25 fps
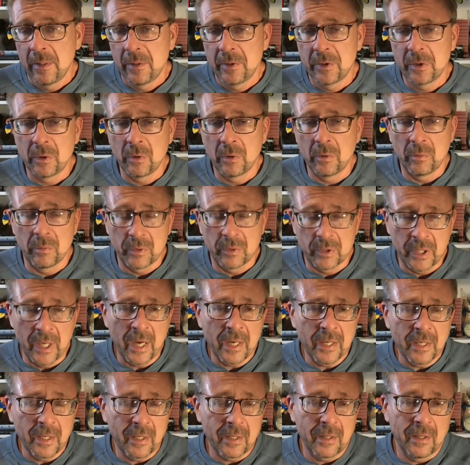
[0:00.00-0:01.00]
So
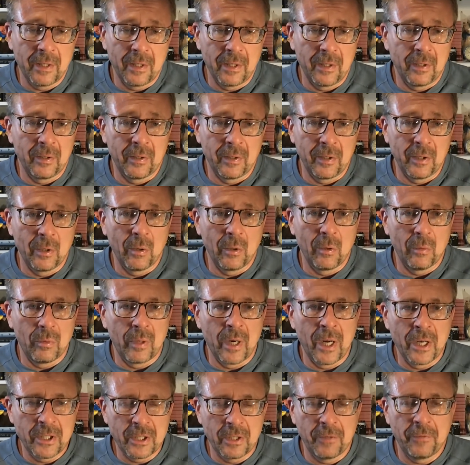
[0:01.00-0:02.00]
technically,
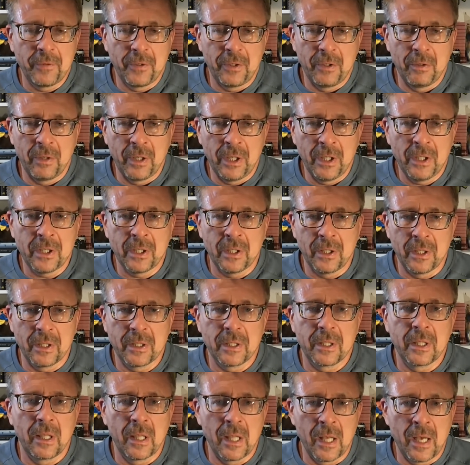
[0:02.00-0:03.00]
Russian Federation
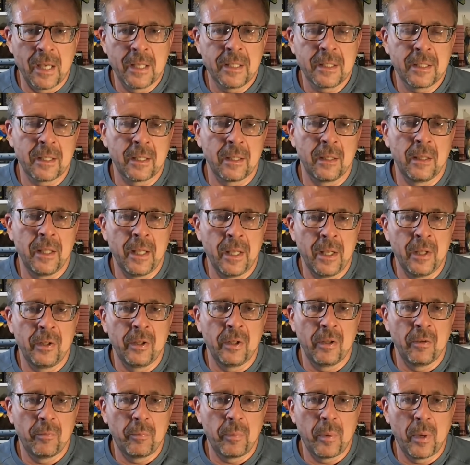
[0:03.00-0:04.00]
is the last land